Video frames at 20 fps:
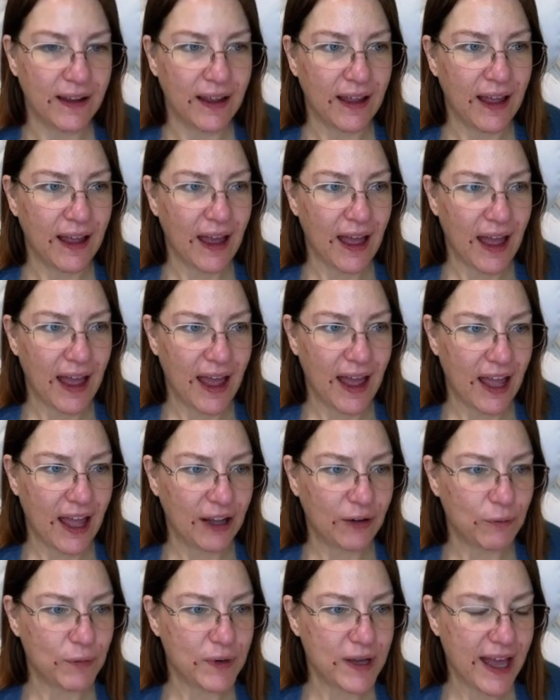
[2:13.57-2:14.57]

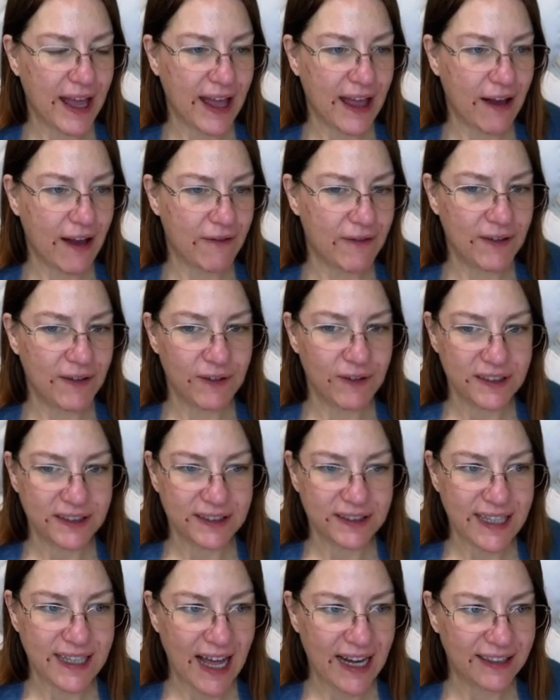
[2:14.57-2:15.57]
And we have different
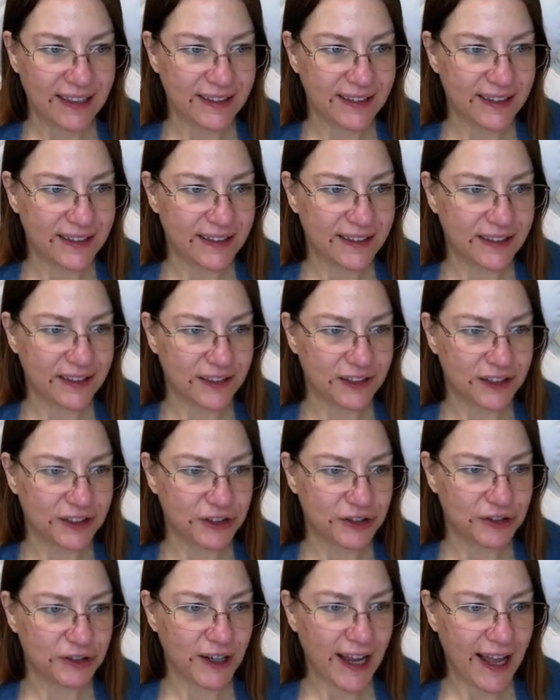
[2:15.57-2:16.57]
statuses. There's
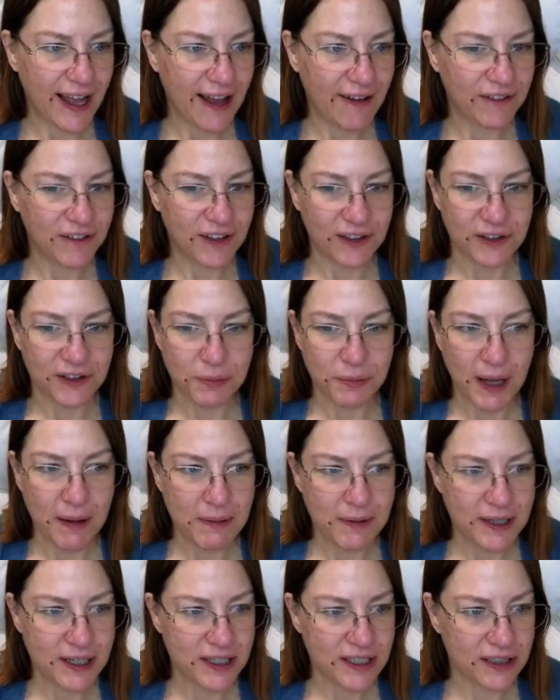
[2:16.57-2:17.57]
draft, there's
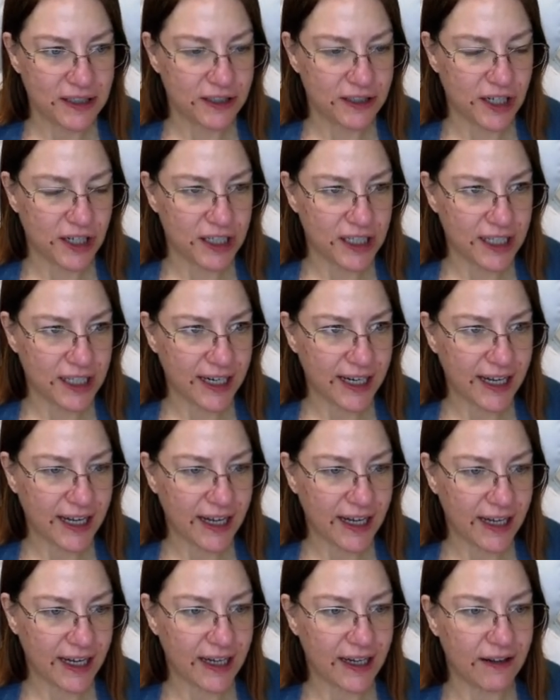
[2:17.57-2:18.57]
publish, there's
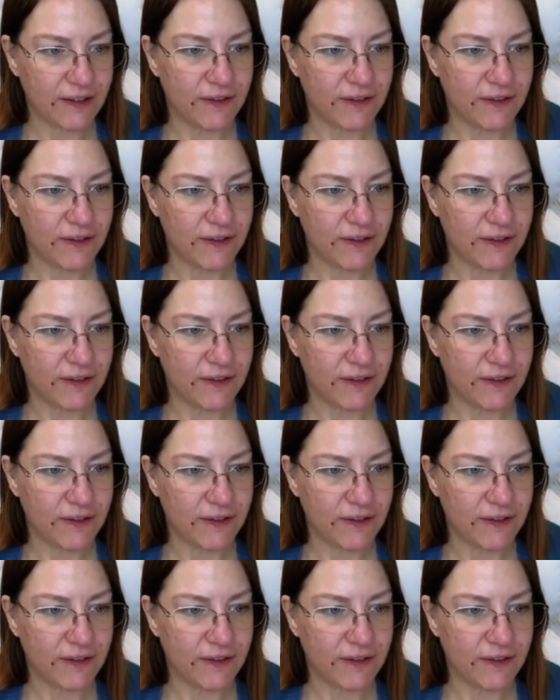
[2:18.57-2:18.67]
archive,